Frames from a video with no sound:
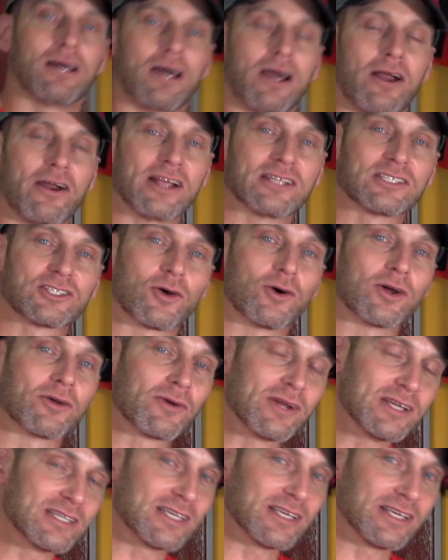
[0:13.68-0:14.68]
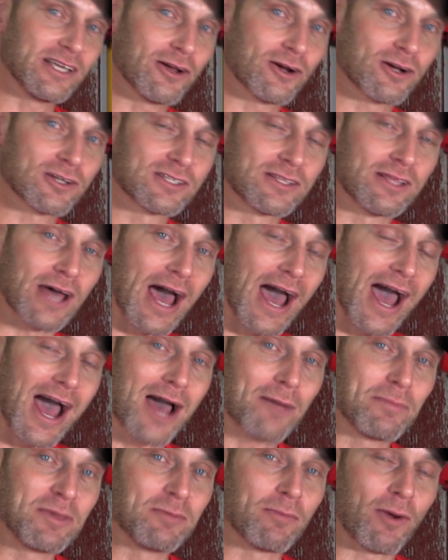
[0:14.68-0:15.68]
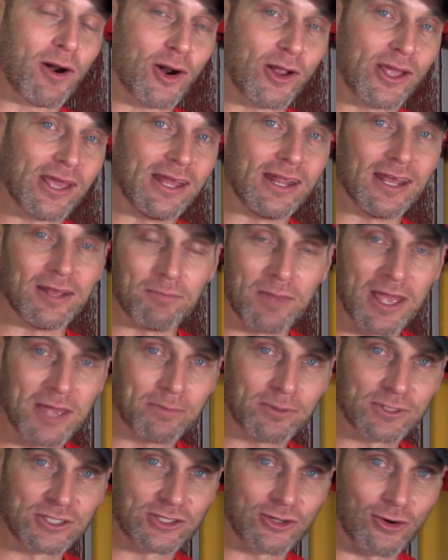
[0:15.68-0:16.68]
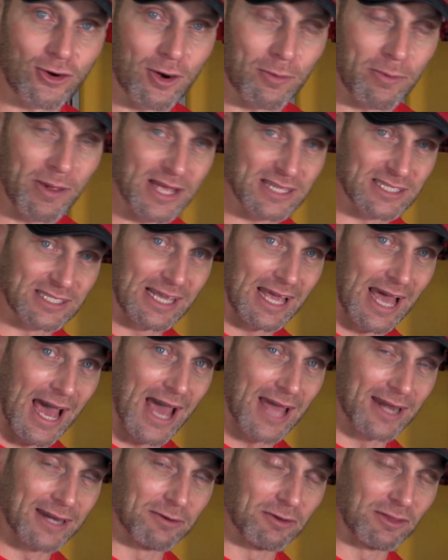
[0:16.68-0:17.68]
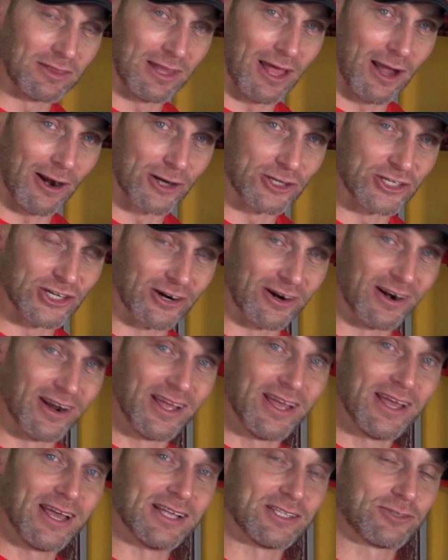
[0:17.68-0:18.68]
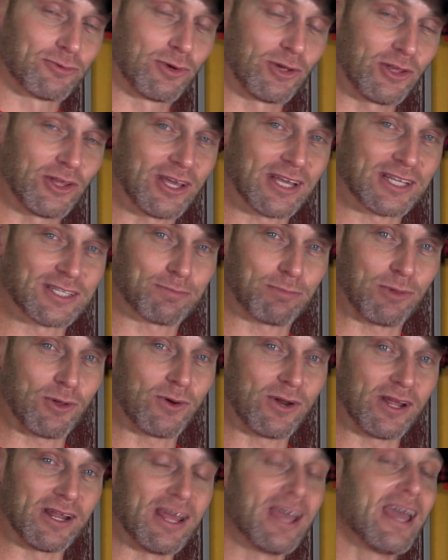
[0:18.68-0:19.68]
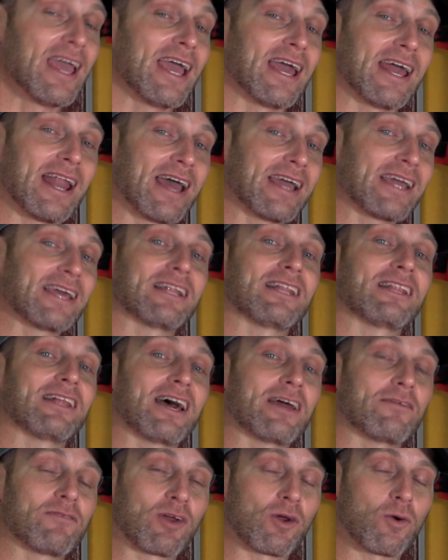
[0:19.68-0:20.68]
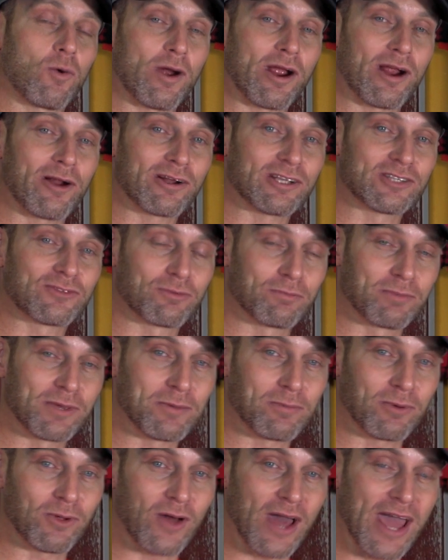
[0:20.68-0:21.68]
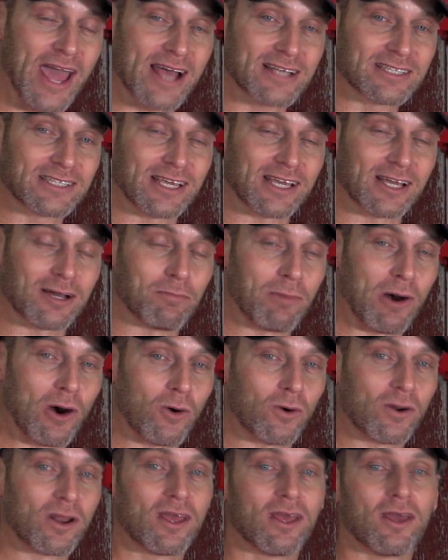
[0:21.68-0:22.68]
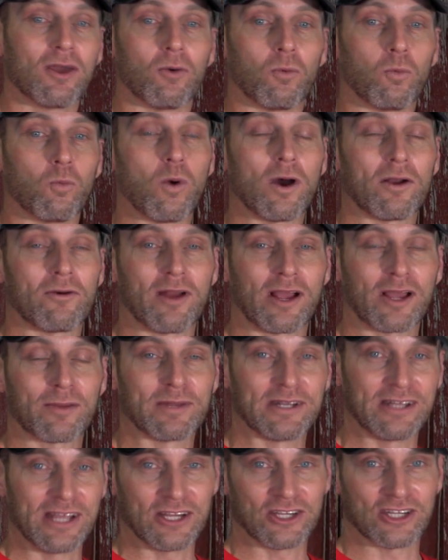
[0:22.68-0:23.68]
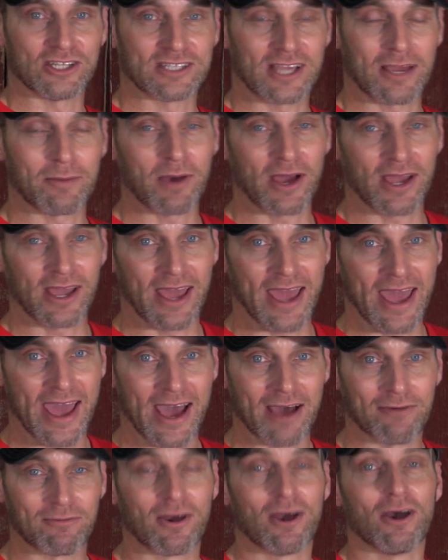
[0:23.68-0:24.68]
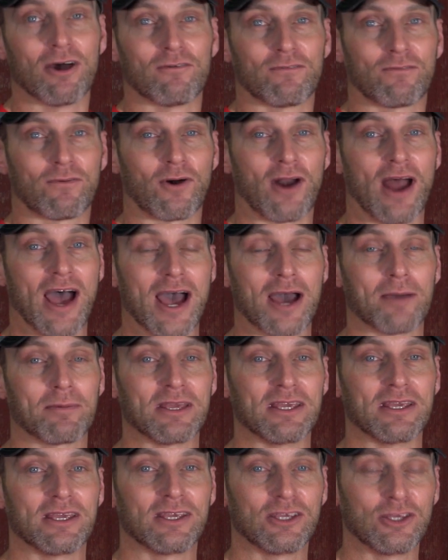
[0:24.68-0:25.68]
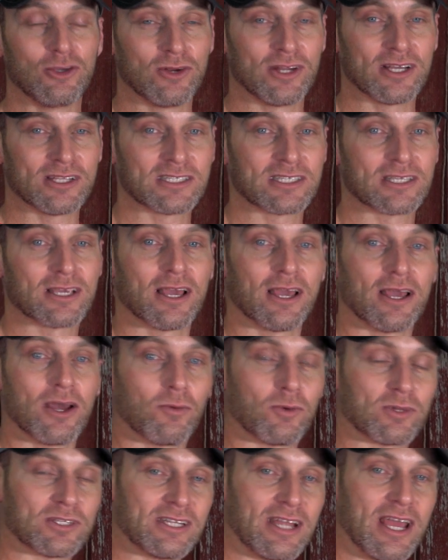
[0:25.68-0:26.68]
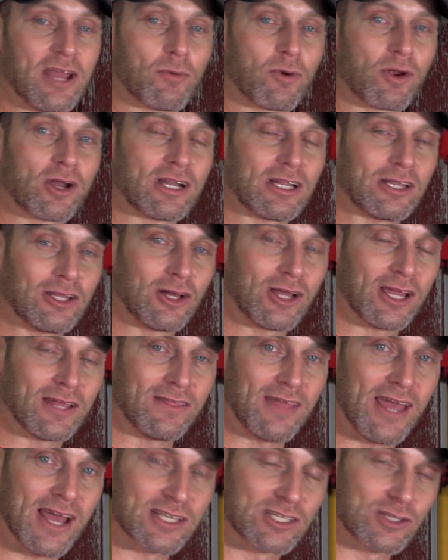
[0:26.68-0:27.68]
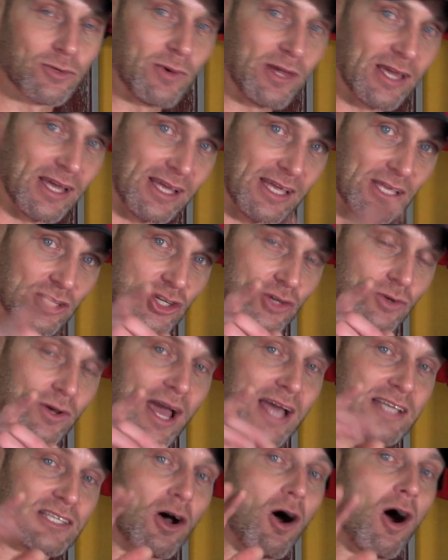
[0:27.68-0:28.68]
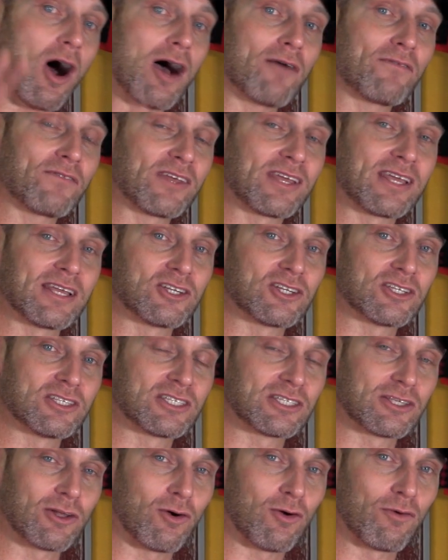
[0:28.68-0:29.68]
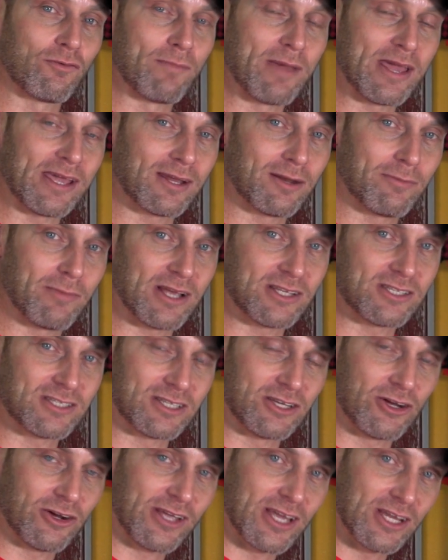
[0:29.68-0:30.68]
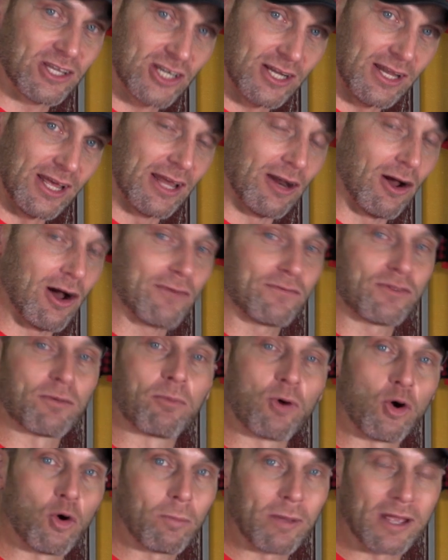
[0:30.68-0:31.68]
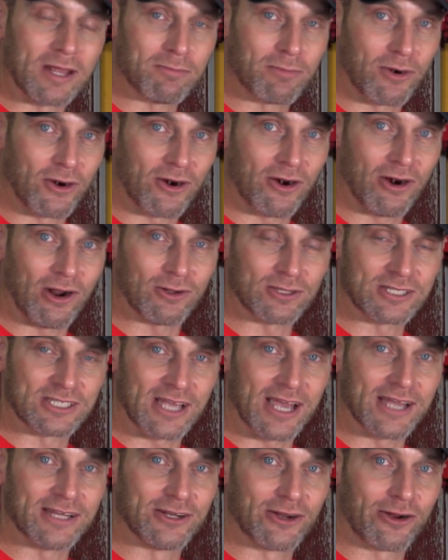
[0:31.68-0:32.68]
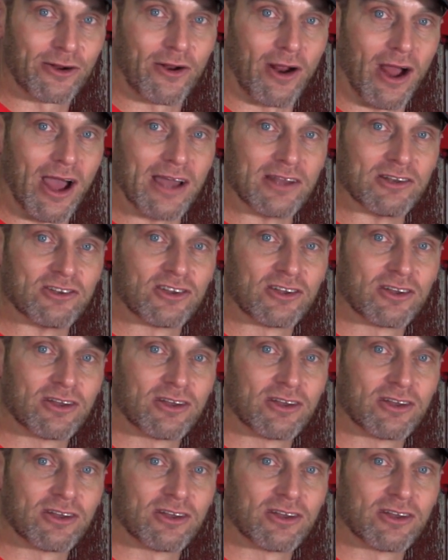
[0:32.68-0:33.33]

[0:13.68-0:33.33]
Alright, so in recent years, the hobby market in maple syrup has gotten larger. It's really exploded. And I get a lot of inquiries from people asking about what recommendations I might have for hobby units. Well, today we're going to look at that so we can get you guys off the kitchen stove making a mess in your kitchen and off the propane burner outside in your garage.